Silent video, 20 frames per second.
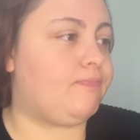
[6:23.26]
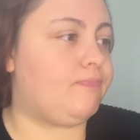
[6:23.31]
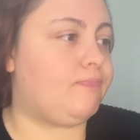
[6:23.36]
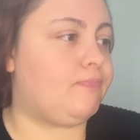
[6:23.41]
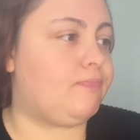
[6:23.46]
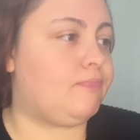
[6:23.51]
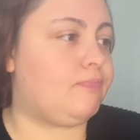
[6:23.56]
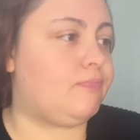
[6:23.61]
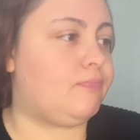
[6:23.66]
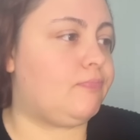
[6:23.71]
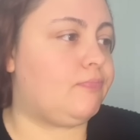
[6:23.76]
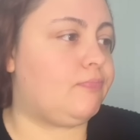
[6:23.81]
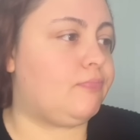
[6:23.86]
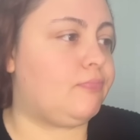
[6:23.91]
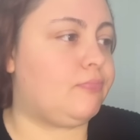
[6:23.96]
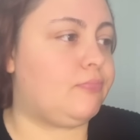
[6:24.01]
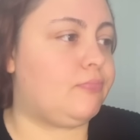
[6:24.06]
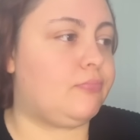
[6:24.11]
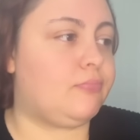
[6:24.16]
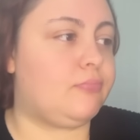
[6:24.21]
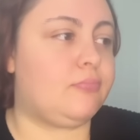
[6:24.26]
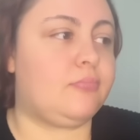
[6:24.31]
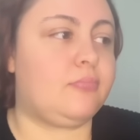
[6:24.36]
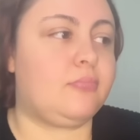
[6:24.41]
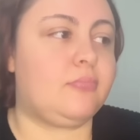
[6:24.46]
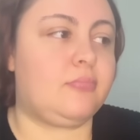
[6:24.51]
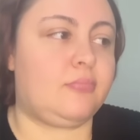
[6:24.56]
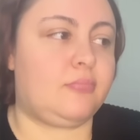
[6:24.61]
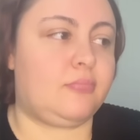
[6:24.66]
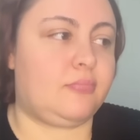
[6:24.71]

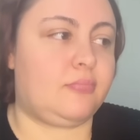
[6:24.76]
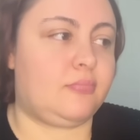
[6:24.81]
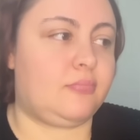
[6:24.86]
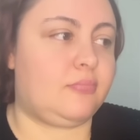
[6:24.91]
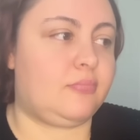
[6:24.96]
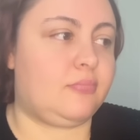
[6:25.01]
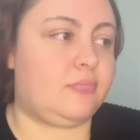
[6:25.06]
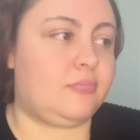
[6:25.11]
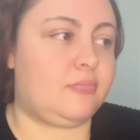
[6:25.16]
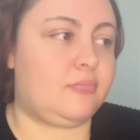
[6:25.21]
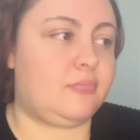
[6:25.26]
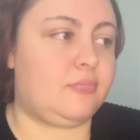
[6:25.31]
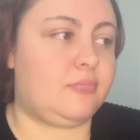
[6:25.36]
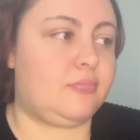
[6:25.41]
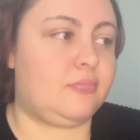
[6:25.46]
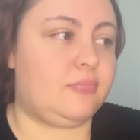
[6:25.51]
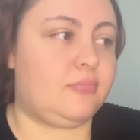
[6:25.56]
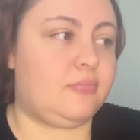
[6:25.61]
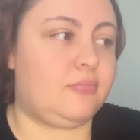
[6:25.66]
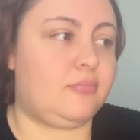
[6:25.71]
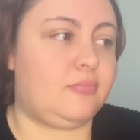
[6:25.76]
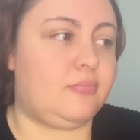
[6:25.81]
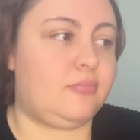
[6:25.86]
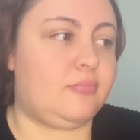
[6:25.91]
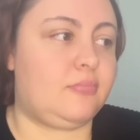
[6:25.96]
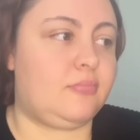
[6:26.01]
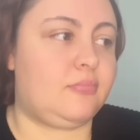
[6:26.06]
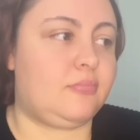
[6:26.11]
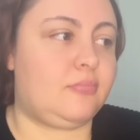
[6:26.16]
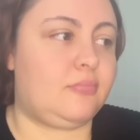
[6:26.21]

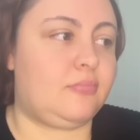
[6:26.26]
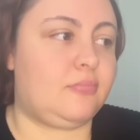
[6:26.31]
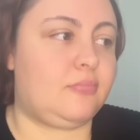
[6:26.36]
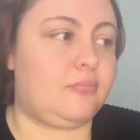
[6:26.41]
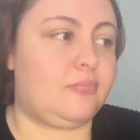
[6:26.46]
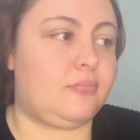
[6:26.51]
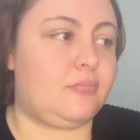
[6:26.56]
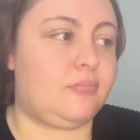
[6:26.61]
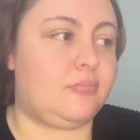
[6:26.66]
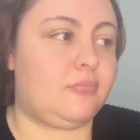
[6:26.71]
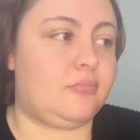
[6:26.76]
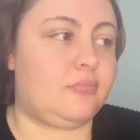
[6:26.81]
(not speaking)